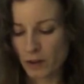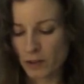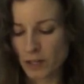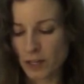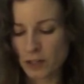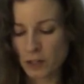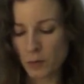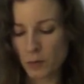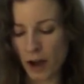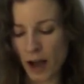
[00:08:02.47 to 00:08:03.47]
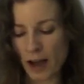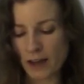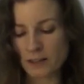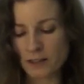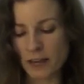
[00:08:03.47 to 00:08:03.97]
To his
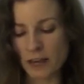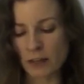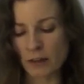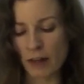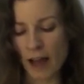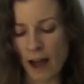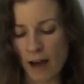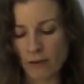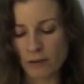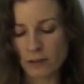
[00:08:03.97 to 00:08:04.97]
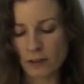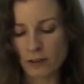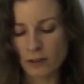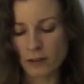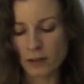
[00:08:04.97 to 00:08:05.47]
surprise, Daniel laughed.
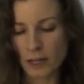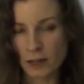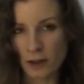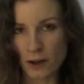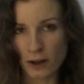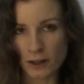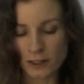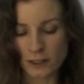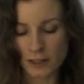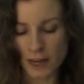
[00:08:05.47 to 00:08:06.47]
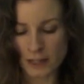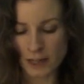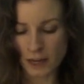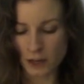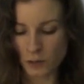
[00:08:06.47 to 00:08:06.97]
He looked, and
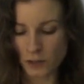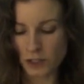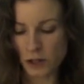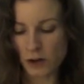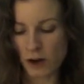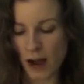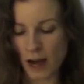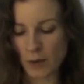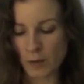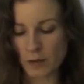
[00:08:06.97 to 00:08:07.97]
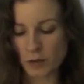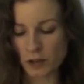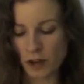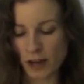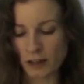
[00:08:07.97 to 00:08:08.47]
Daniel was still crying, but he was
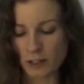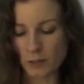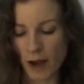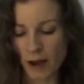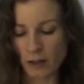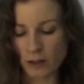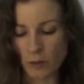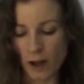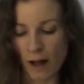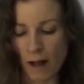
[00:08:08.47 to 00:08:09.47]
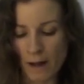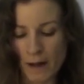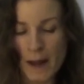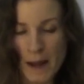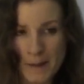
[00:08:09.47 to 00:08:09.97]
trying to smile as well.
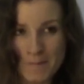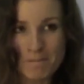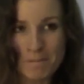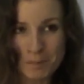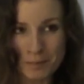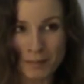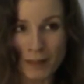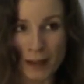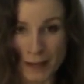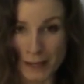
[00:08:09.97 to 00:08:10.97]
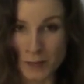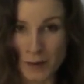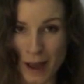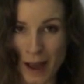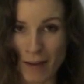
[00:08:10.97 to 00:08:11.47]
"I guess we
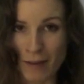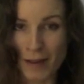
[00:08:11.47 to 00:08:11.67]
have."